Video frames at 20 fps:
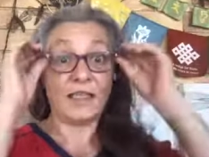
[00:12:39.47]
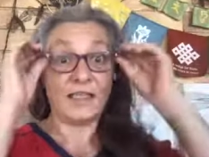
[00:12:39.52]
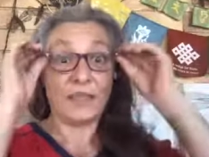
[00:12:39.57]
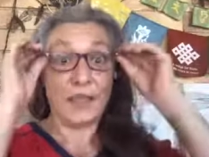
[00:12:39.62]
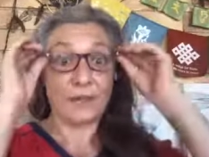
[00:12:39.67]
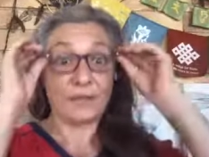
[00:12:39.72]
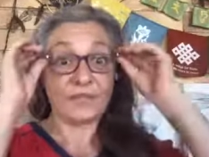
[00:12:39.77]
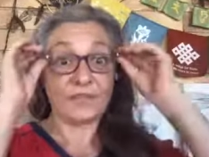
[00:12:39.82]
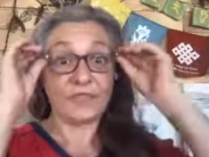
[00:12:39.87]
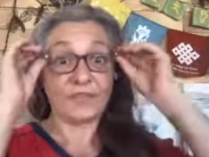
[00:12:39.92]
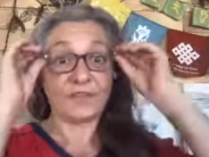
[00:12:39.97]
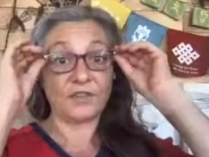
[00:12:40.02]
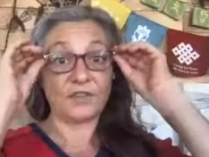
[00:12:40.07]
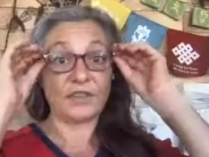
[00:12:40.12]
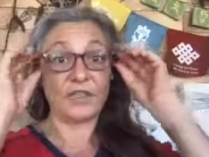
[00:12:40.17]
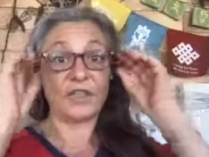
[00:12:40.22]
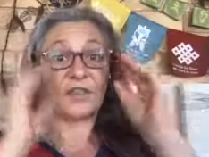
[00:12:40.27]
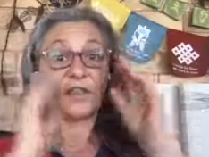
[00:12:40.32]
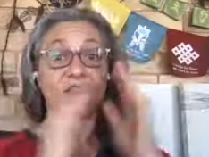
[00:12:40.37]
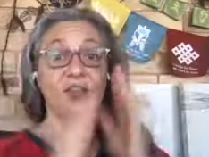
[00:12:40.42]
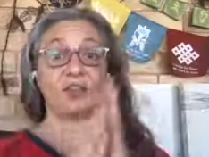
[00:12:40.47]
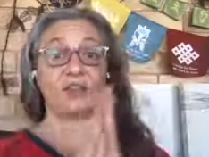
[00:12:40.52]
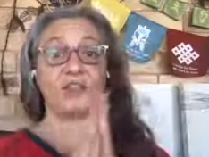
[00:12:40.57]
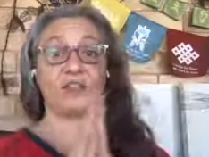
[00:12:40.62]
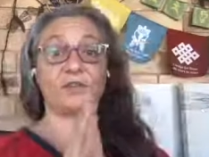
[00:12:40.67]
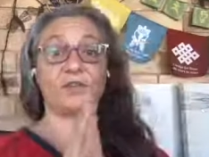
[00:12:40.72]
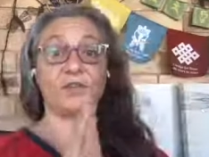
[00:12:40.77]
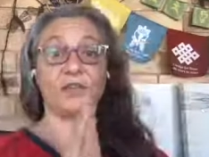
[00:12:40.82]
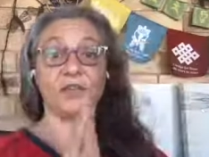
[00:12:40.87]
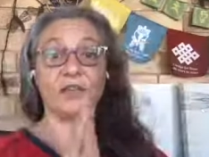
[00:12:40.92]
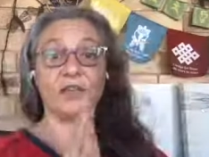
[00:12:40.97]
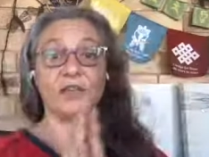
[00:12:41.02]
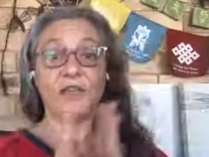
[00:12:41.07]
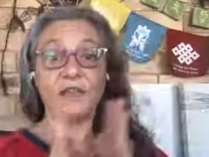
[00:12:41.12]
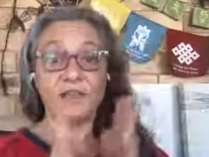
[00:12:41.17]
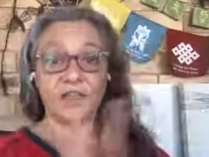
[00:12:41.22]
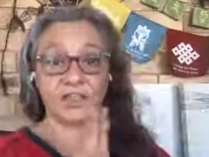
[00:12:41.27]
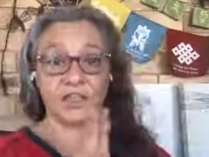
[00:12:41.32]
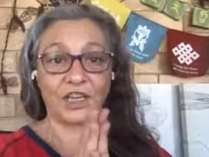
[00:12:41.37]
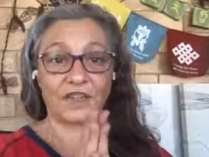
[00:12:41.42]
That was interesting. I usually call it
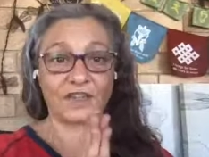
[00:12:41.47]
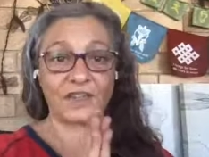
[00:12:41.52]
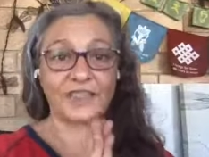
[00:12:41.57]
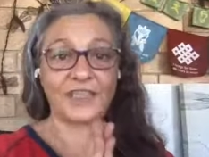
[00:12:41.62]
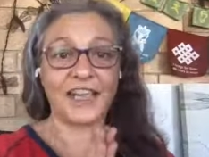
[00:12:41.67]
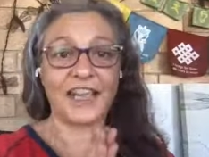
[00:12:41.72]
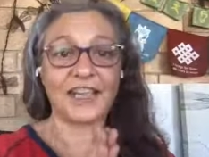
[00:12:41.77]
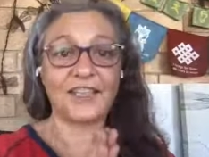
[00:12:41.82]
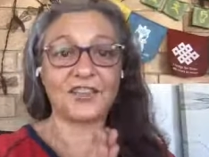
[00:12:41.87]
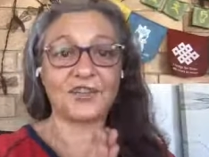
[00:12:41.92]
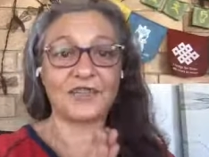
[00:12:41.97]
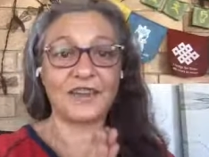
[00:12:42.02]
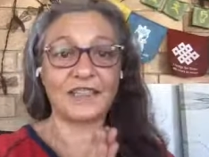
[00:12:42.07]
check the stasia